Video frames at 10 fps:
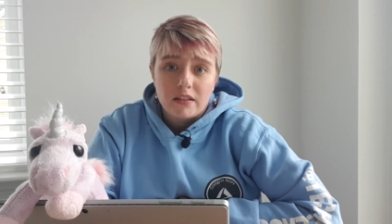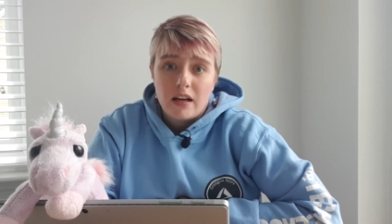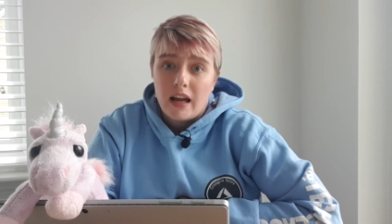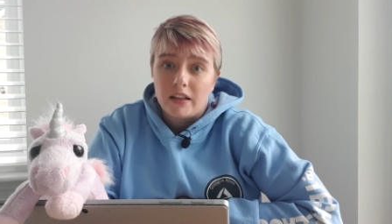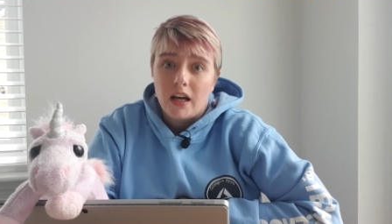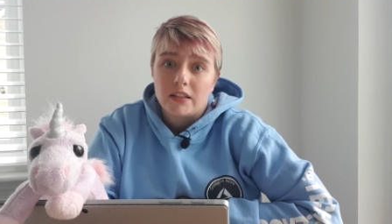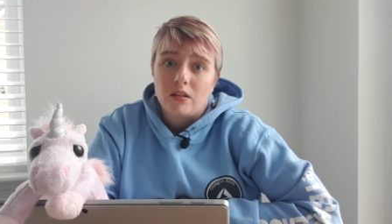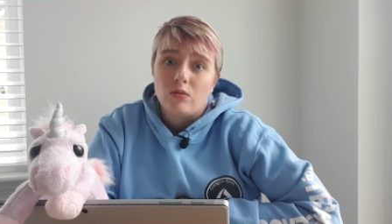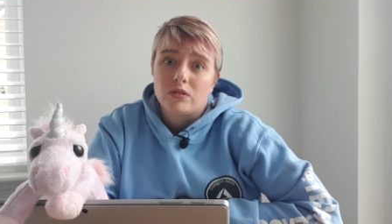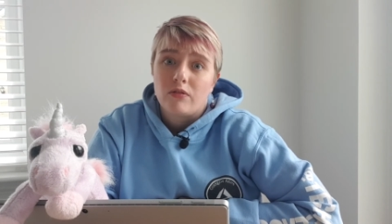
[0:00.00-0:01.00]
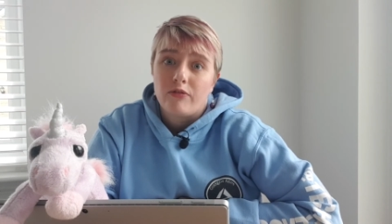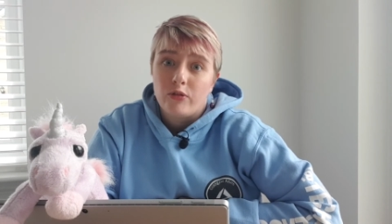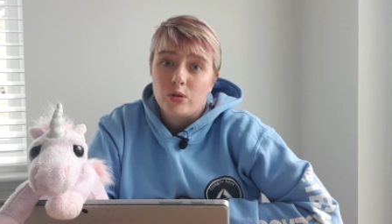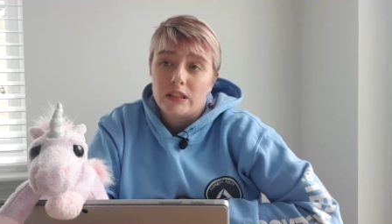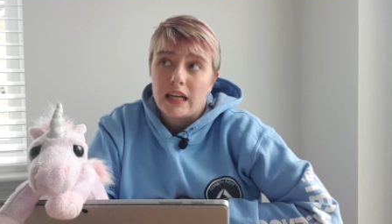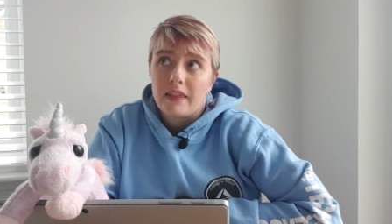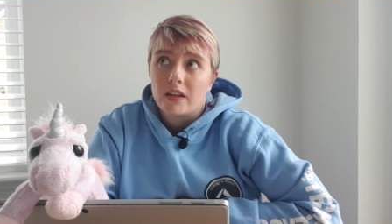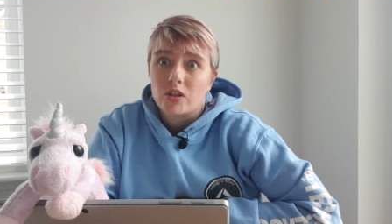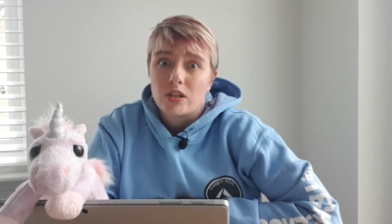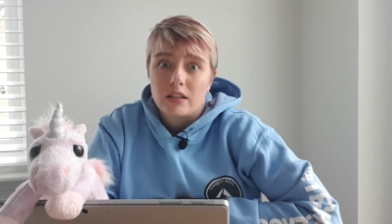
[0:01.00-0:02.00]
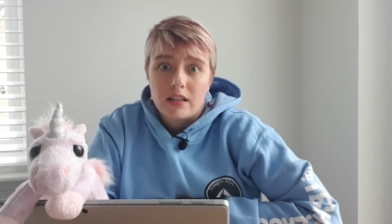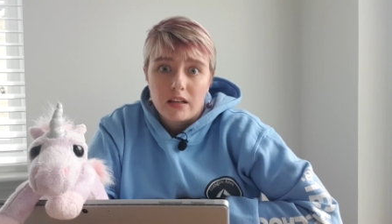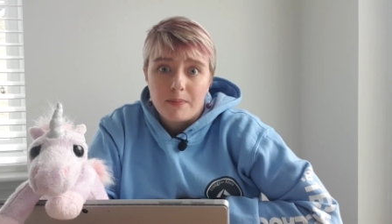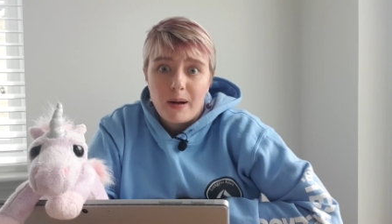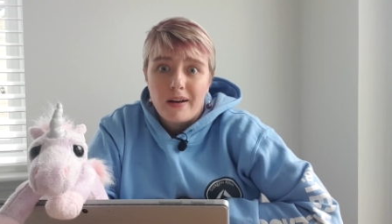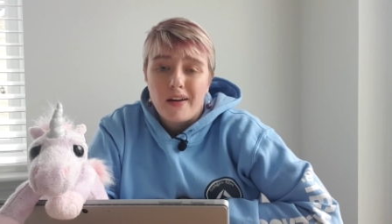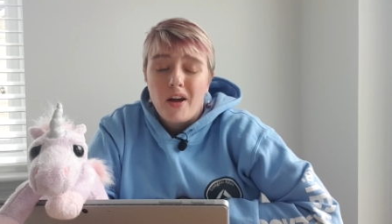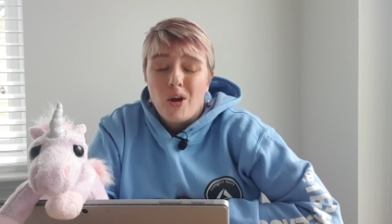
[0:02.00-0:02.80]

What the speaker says: and has lots of food, and there's cinema.